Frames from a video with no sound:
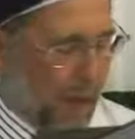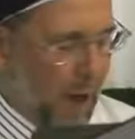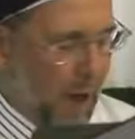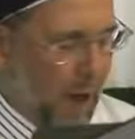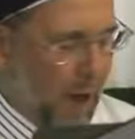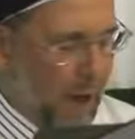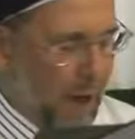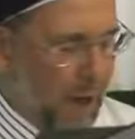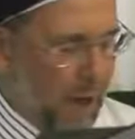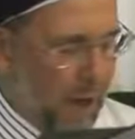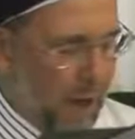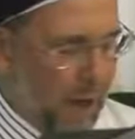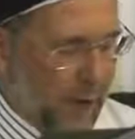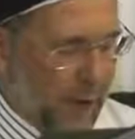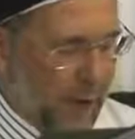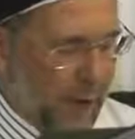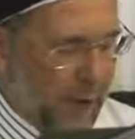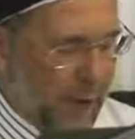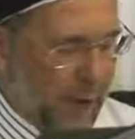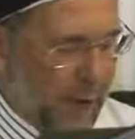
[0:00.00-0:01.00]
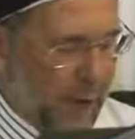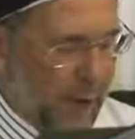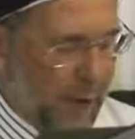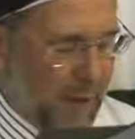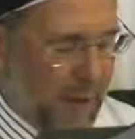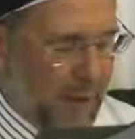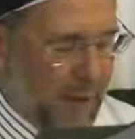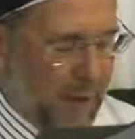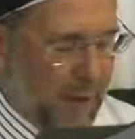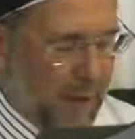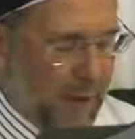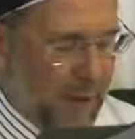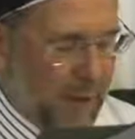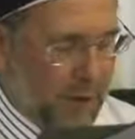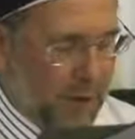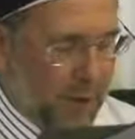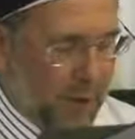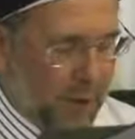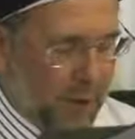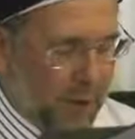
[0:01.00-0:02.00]
After this, I became determined
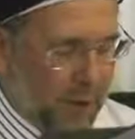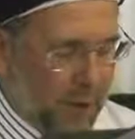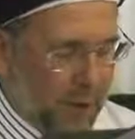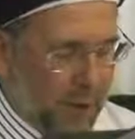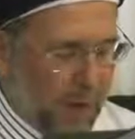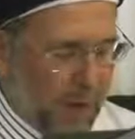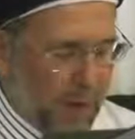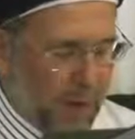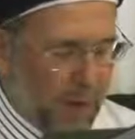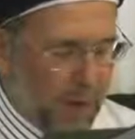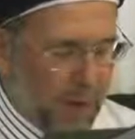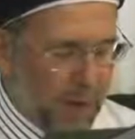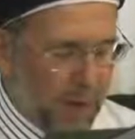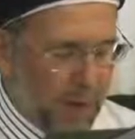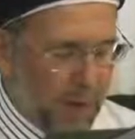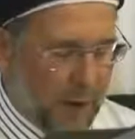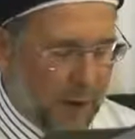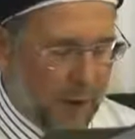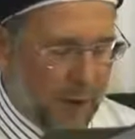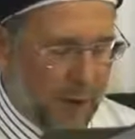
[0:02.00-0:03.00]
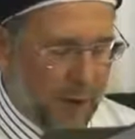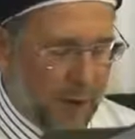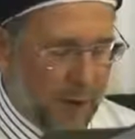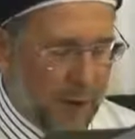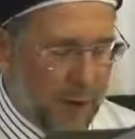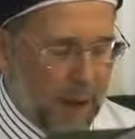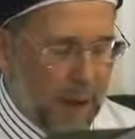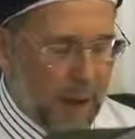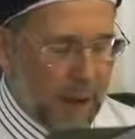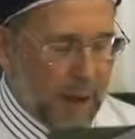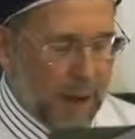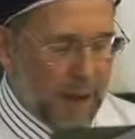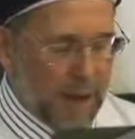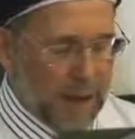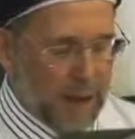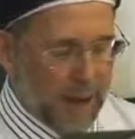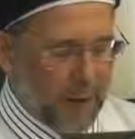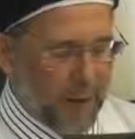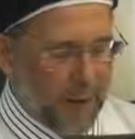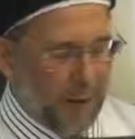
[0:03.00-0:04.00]
to read books about Islam and
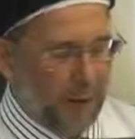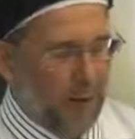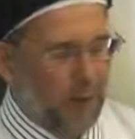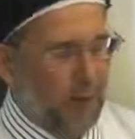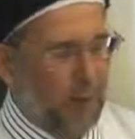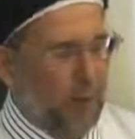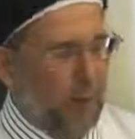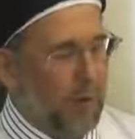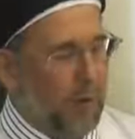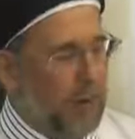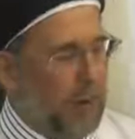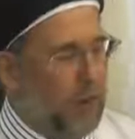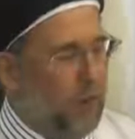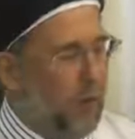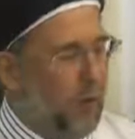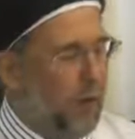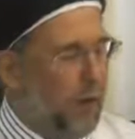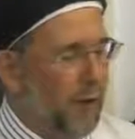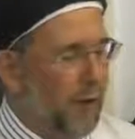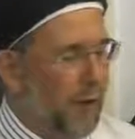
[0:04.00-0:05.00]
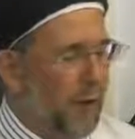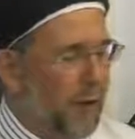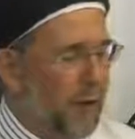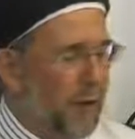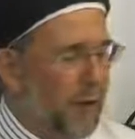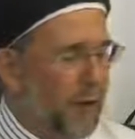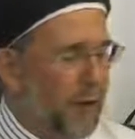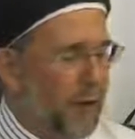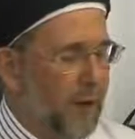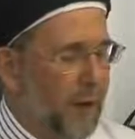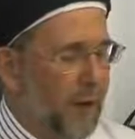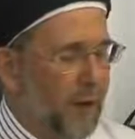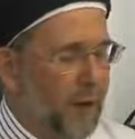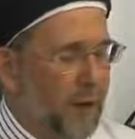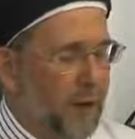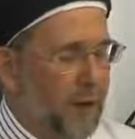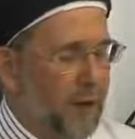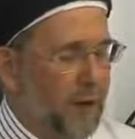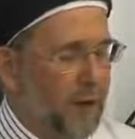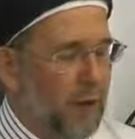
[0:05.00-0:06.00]
to see what prominent authors and
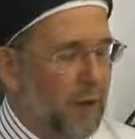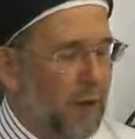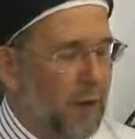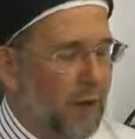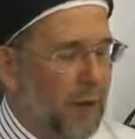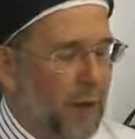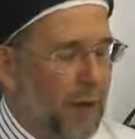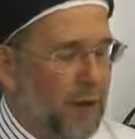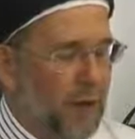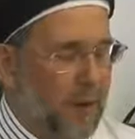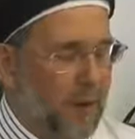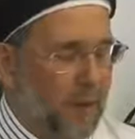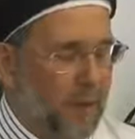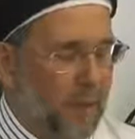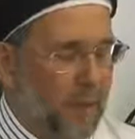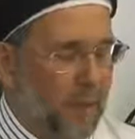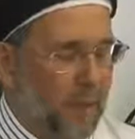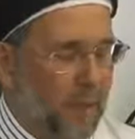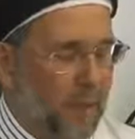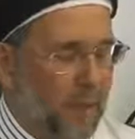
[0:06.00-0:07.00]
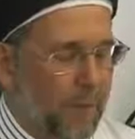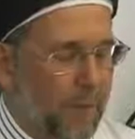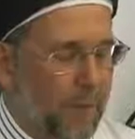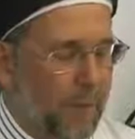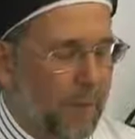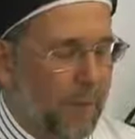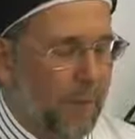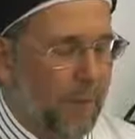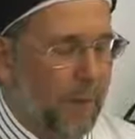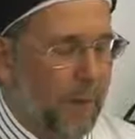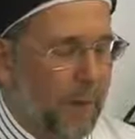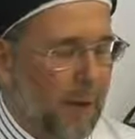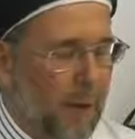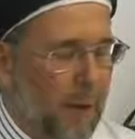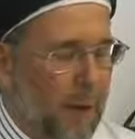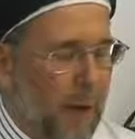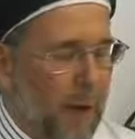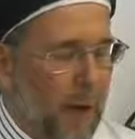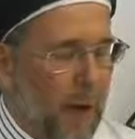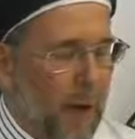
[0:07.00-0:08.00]
scholars have written about Islam.
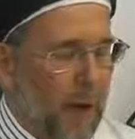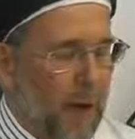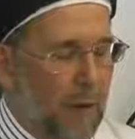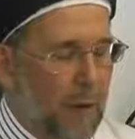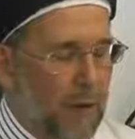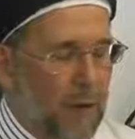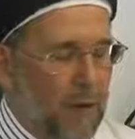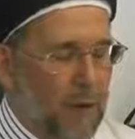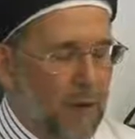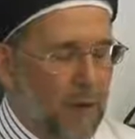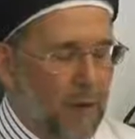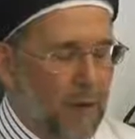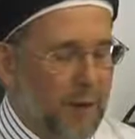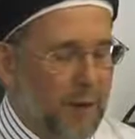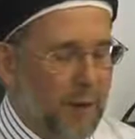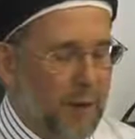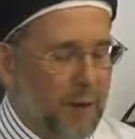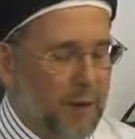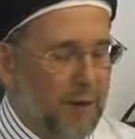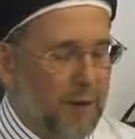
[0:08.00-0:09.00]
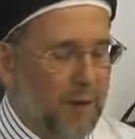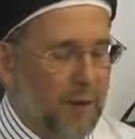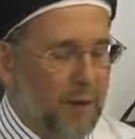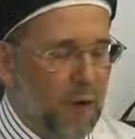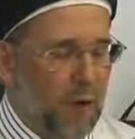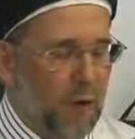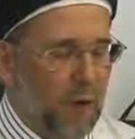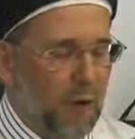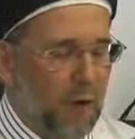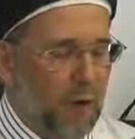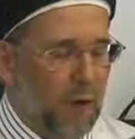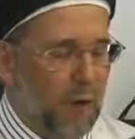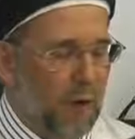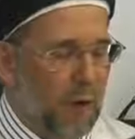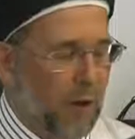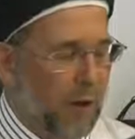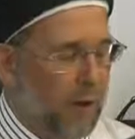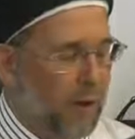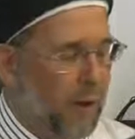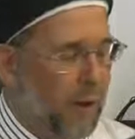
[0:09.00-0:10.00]
I read a translation of the Noble
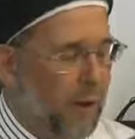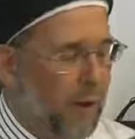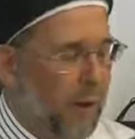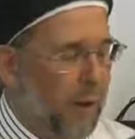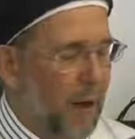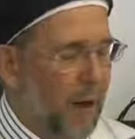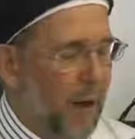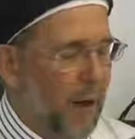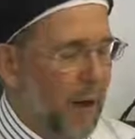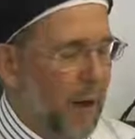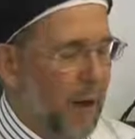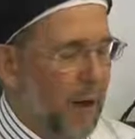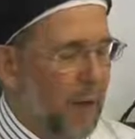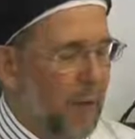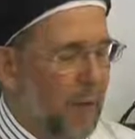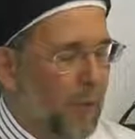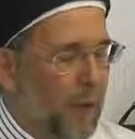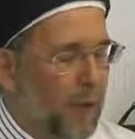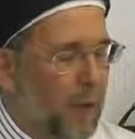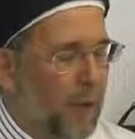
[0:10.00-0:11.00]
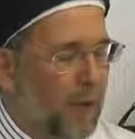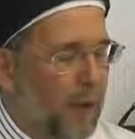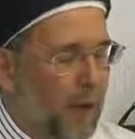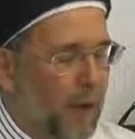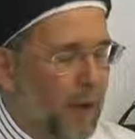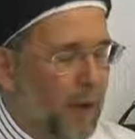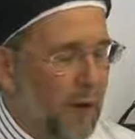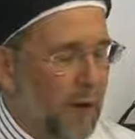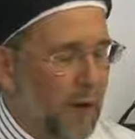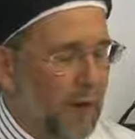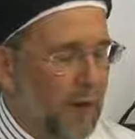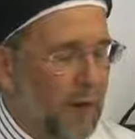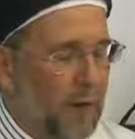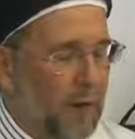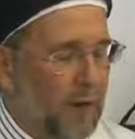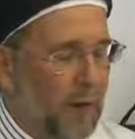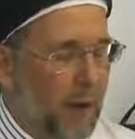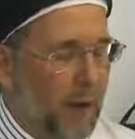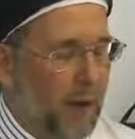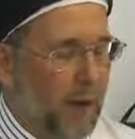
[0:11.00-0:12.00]
Quran and the Book of Heroes
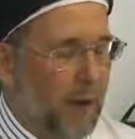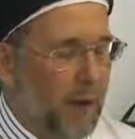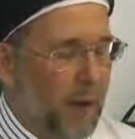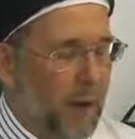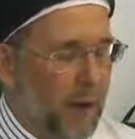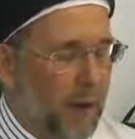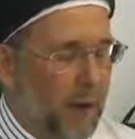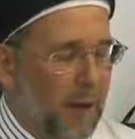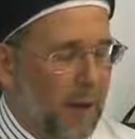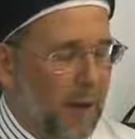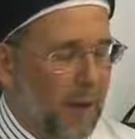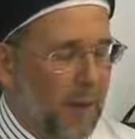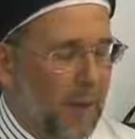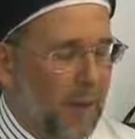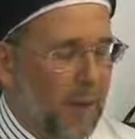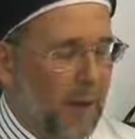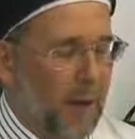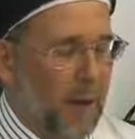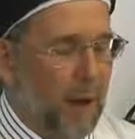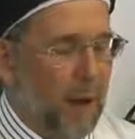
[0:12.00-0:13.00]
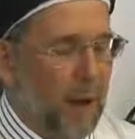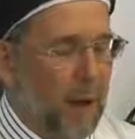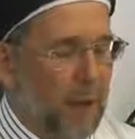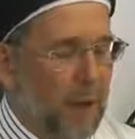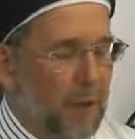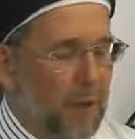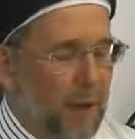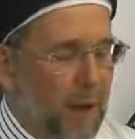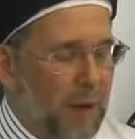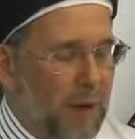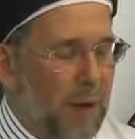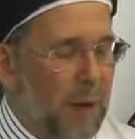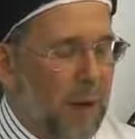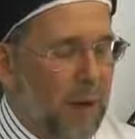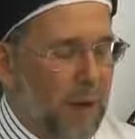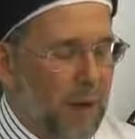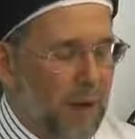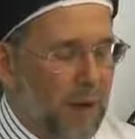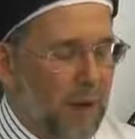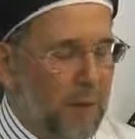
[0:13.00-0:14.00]
written by Carlyle, as well as
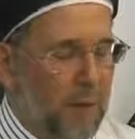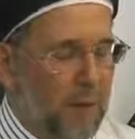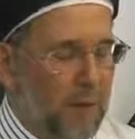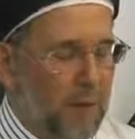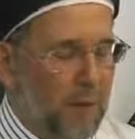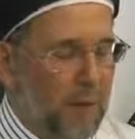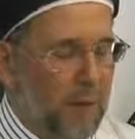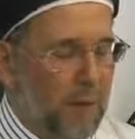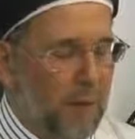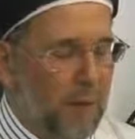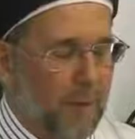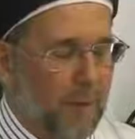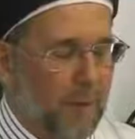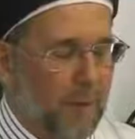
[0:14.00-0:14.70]
many other books.